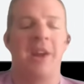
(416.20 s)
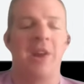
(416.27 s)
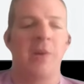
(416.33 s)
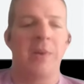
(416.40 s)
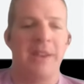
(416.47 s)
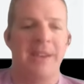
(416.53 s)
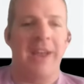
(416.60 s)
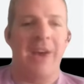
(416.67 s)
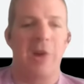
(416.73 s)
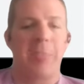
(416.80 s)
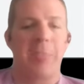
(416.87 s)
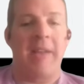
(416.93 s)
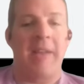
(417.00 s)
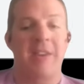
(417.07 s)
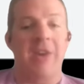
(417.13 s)
you narrow it
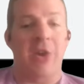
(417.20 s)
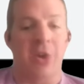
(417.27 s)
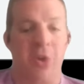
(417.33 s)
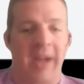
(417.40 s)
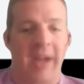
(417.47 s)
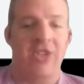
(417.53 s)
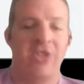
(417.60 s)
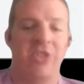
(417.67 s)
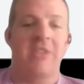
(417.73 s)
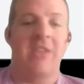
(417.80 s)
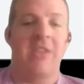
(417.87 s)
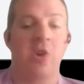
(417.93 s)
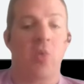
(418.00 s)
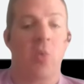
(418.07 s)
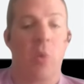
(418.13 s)
down by the aggression
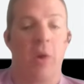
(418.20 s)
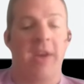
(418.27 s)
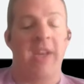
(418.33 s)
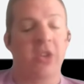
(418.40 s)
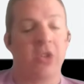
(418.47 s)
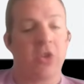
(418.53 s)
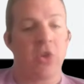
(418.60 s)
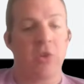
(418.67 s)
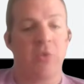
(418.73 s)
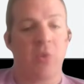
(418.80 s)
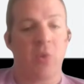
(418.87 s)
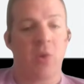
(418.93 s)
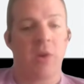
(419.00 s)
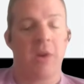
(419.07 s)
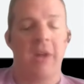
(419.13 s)
that you're wanting to look
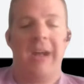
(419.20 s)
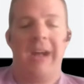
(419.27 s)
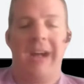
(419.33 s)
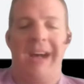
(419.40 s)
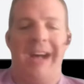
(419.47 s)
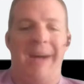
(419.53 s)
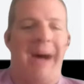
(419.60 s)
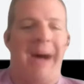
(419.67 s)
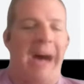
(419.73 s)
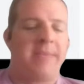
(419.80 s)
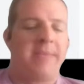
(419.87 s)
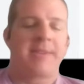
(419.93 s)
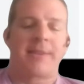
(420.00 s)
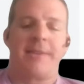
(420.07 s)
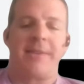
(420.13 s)
for,
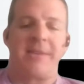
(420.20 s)
I'm